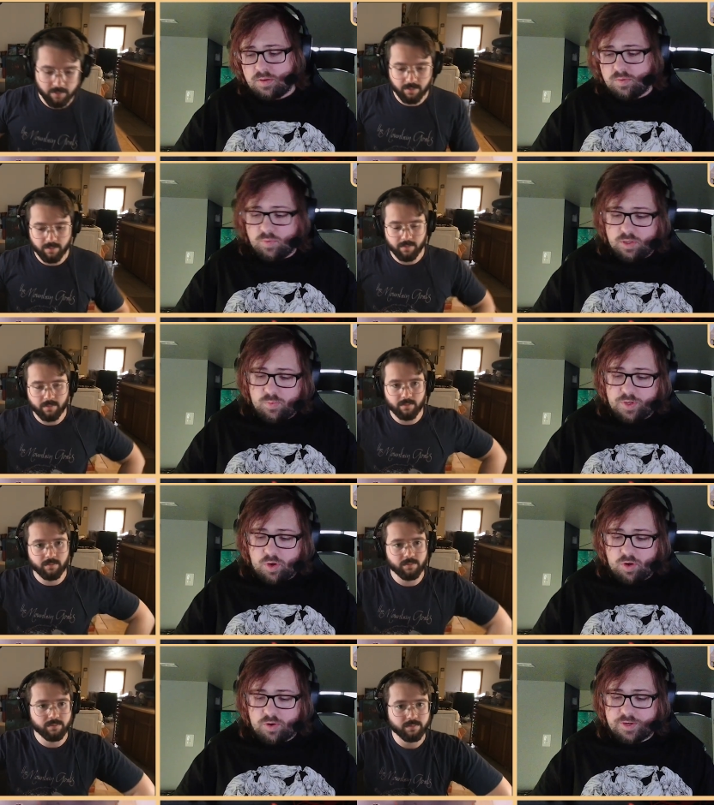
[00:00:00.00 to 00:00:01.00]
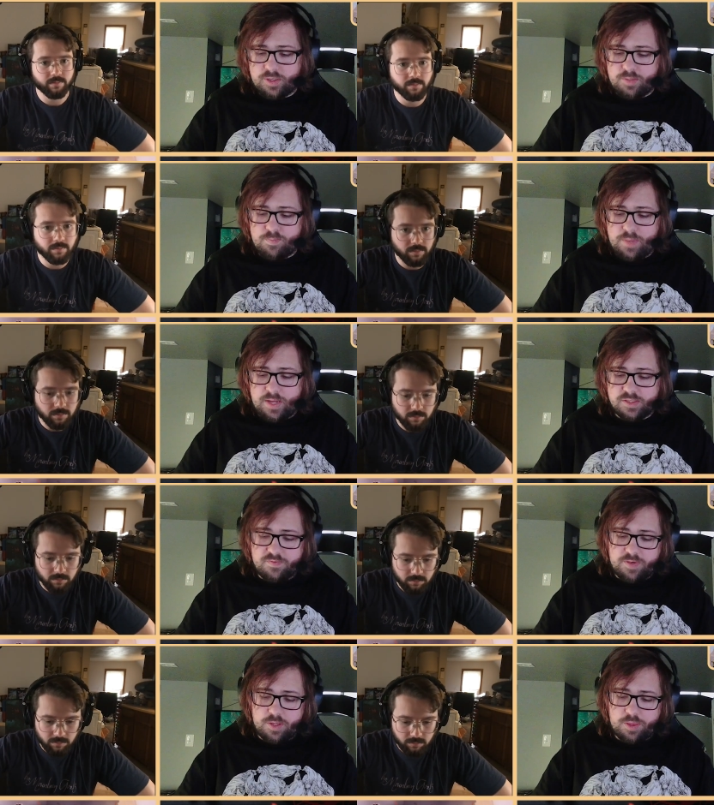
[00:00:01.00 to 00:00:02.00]
Speaker 1: Well, we are going to Maze of
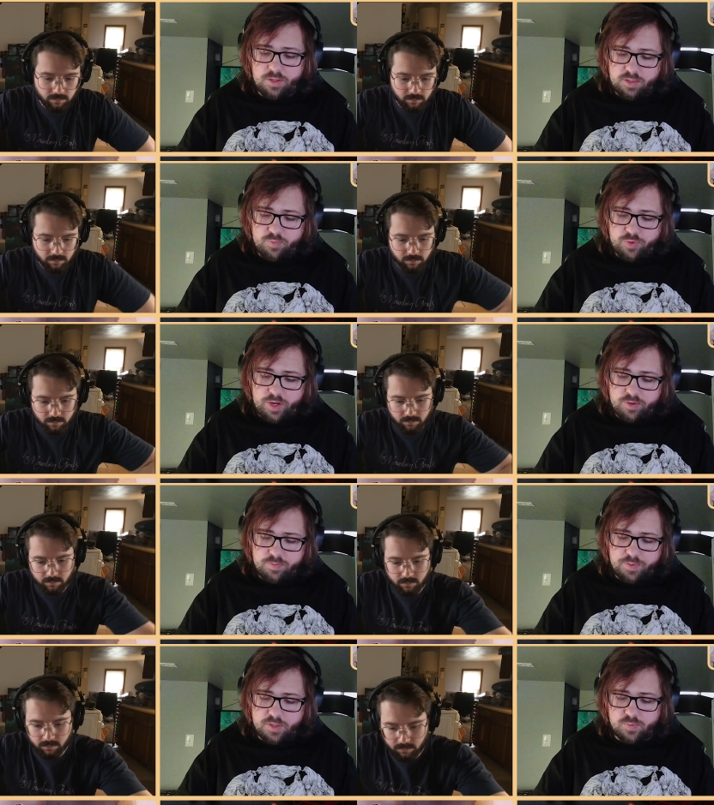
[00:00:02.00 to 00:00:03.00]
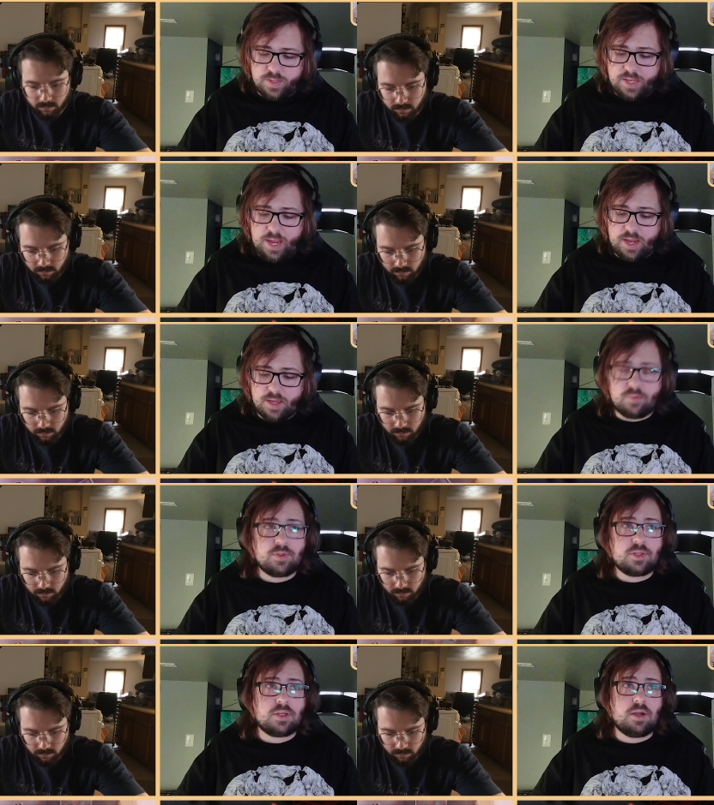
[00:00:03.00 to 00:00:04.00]
Ith the Liberator because we can't
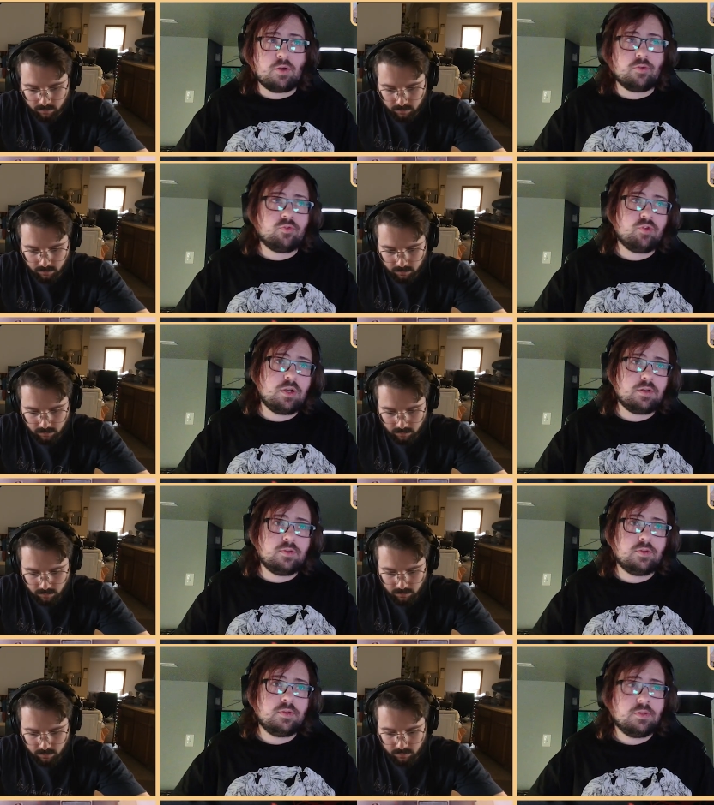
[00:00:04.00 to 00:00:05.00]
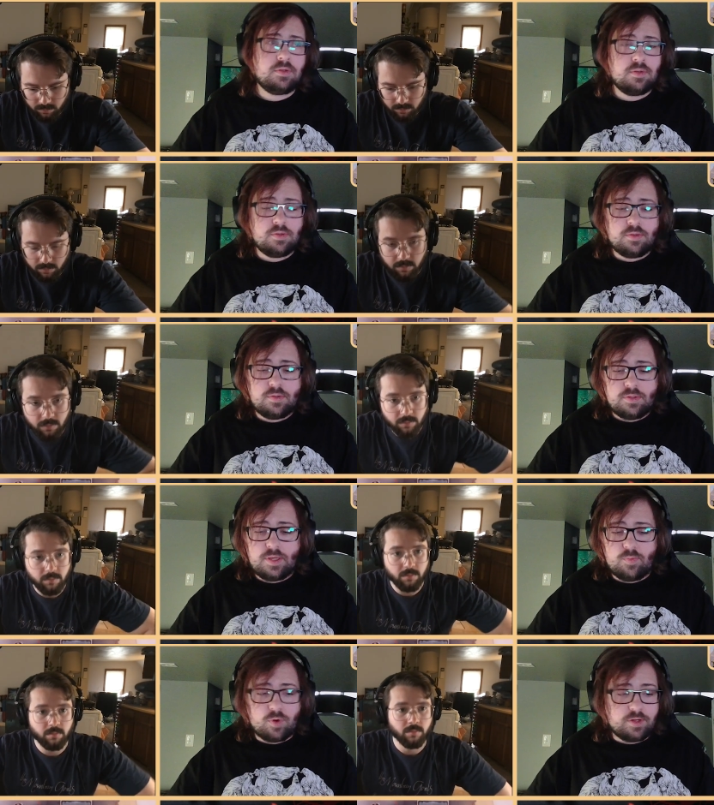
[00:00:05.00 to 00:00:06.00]
with the Construct.
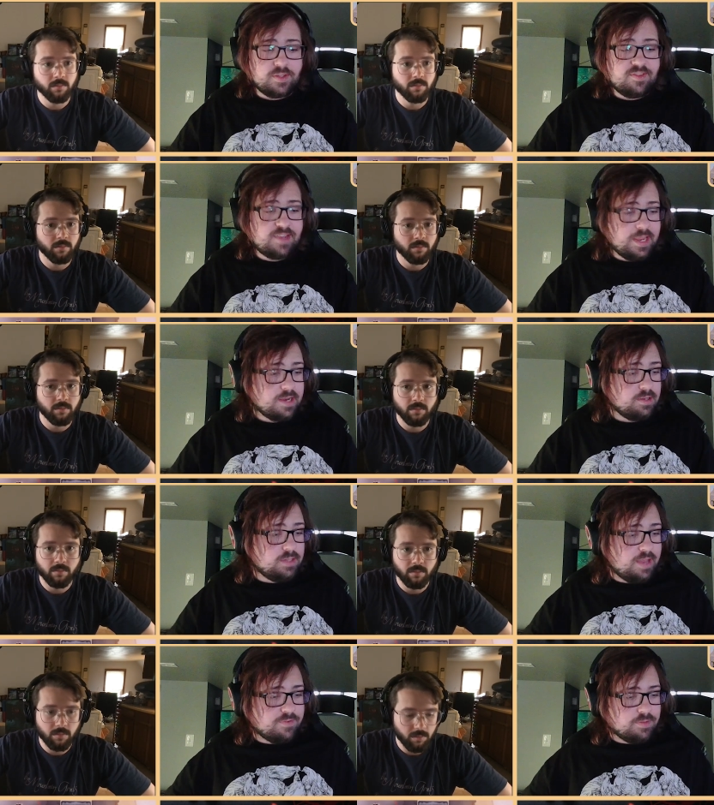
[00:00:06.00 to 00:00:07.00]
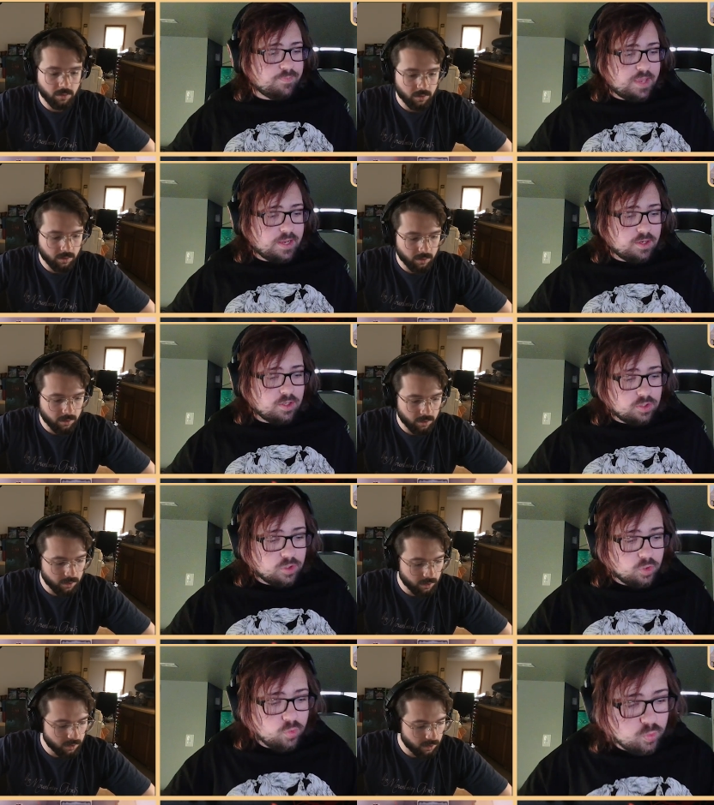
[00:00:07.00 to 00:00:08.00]
And we're going to take 11 and
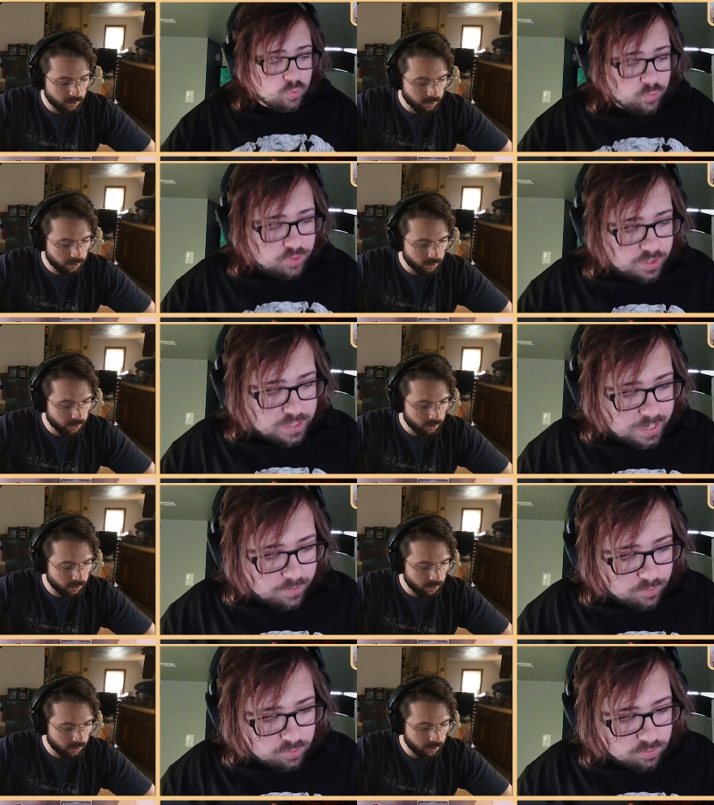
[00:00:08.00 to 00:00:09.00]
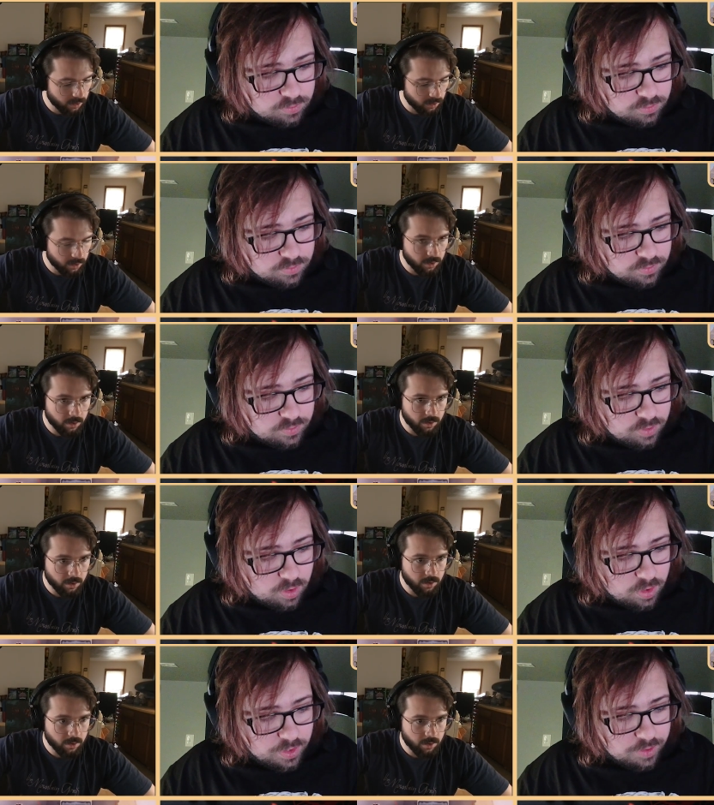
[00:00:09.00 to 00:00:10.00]
lose a counter
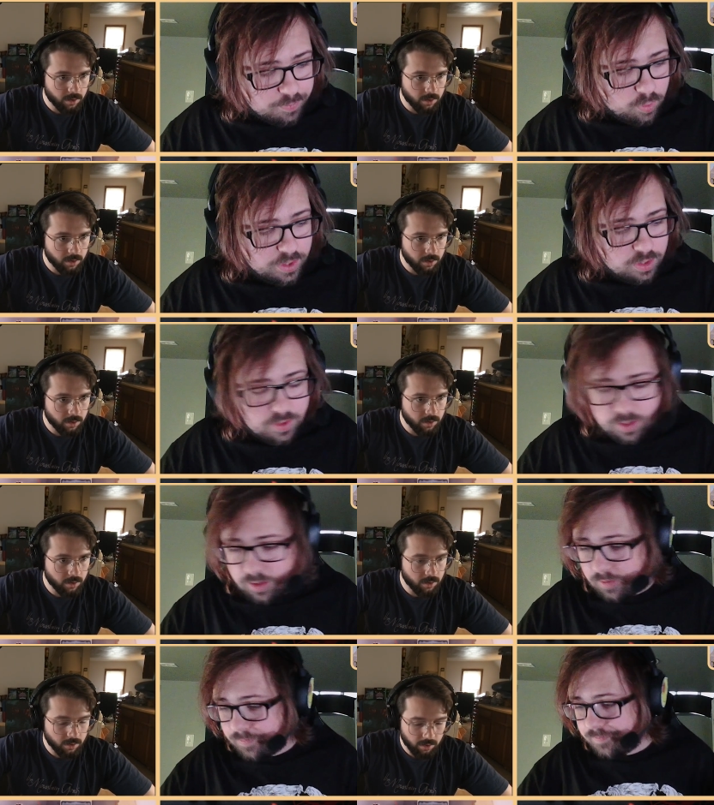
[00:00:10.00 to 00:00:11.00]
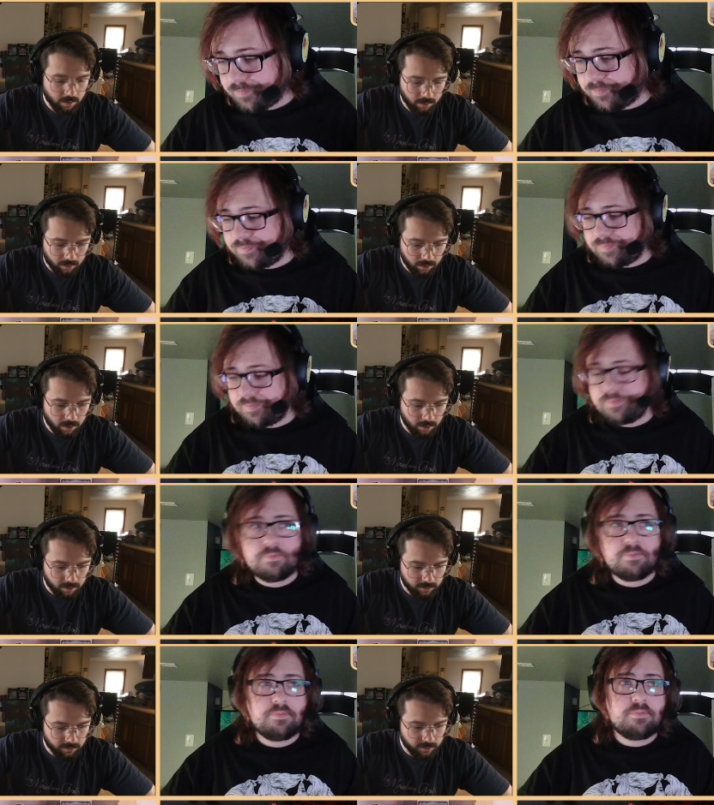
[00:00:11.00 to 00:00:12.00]
on the point thingy.
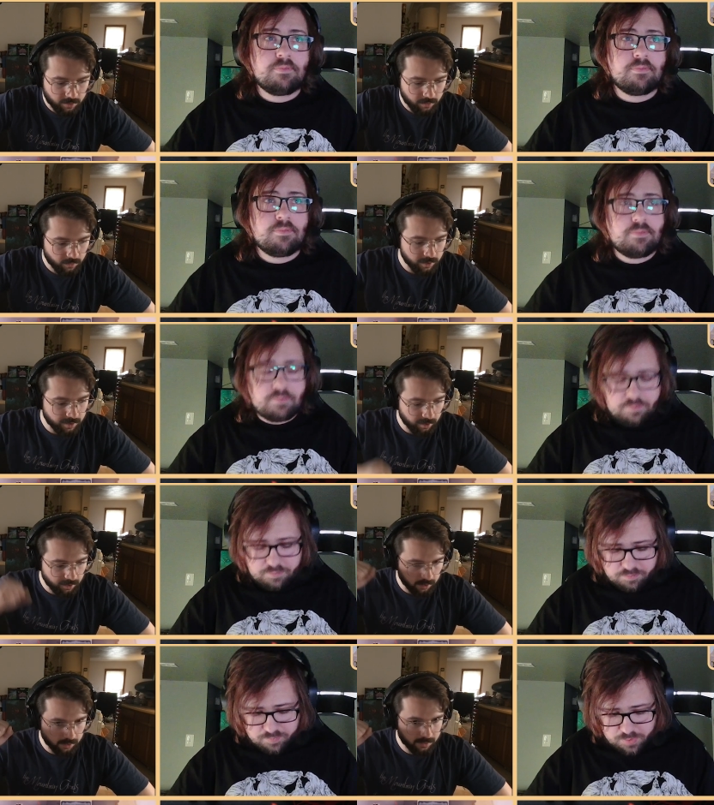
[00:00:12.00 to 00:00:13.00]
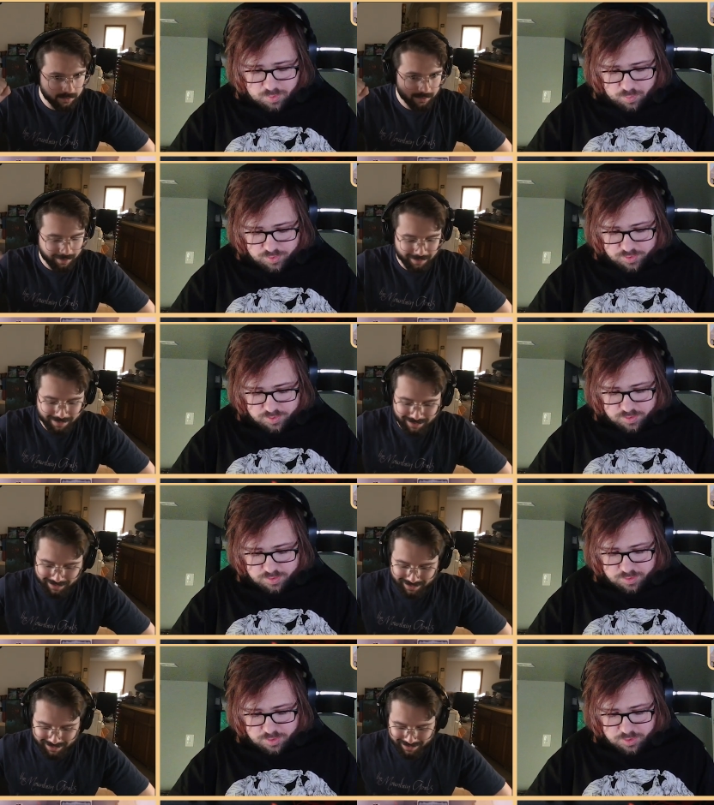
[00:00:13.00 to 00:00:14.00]
Nice. We did it. Which is
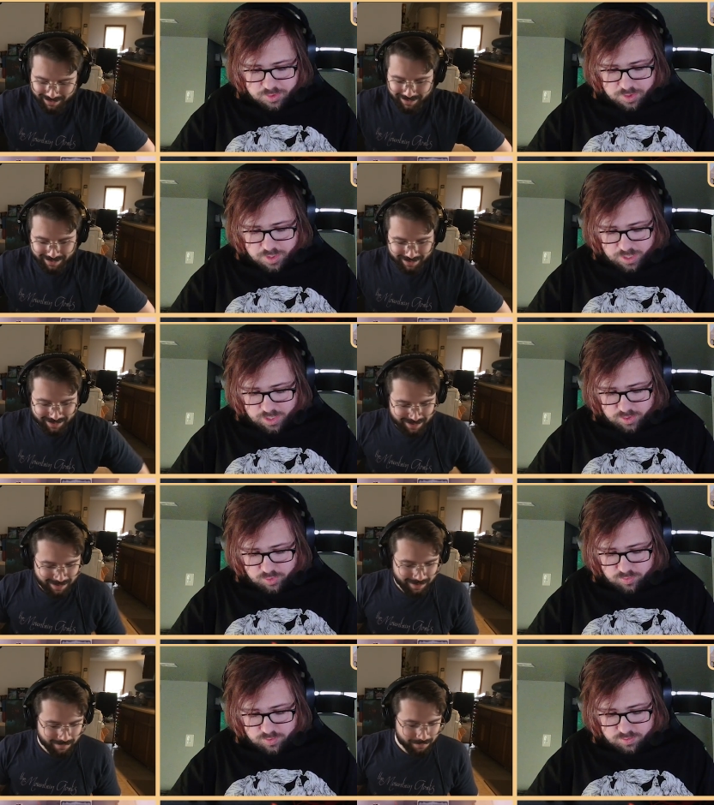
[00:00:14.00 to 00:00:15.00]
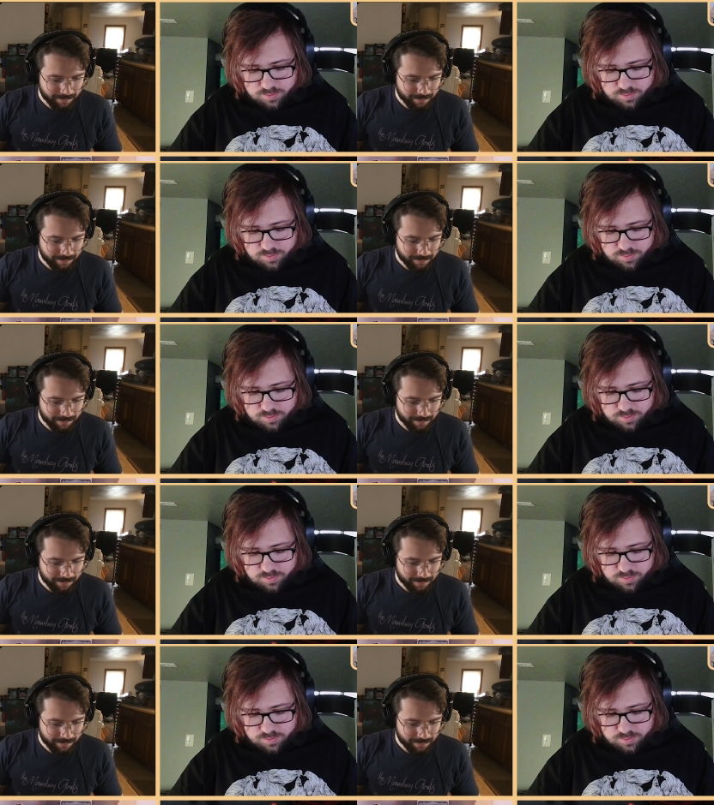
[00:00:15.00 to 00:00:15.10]
not good